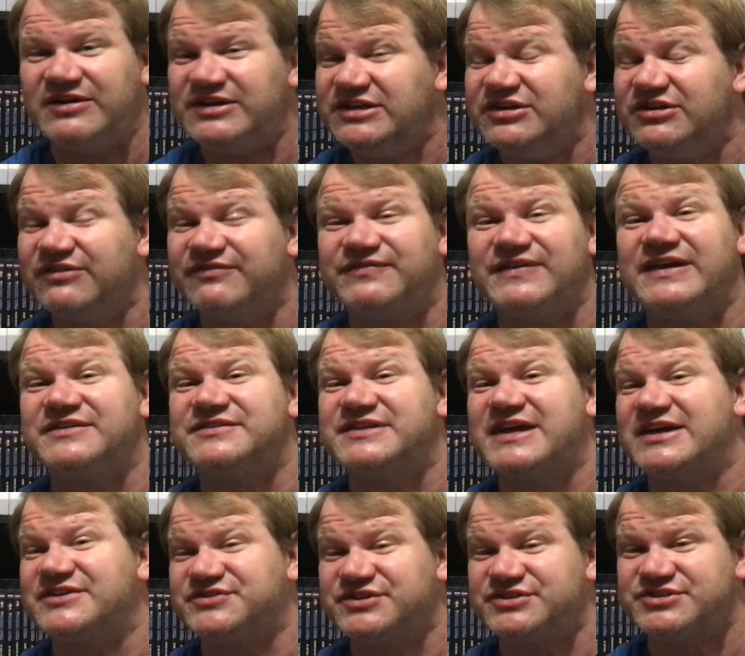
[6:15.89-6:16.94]
he did a
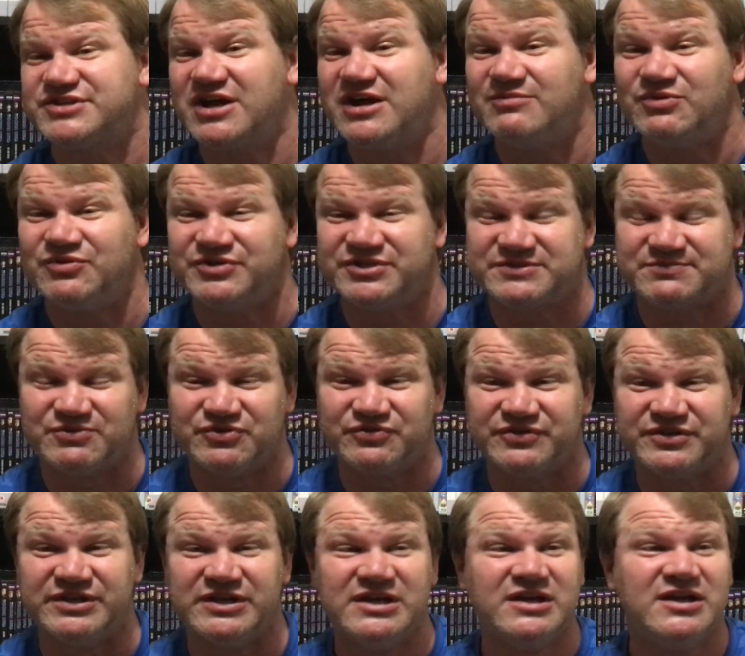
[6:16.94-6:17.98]
fantastic job on this
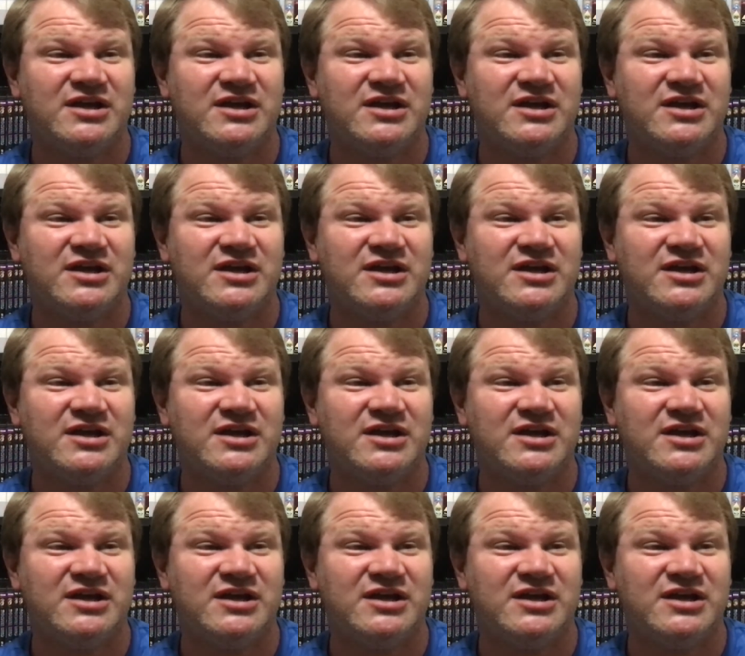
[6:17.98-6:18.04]
movie.